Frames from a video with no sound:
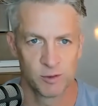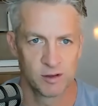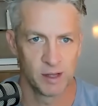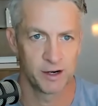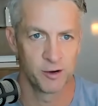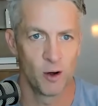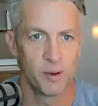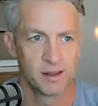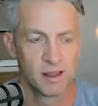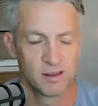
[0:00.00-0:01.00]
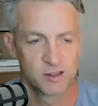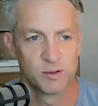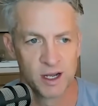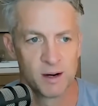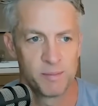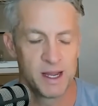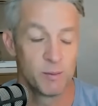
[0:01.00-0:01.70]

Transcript: with like knowing that this was going to be.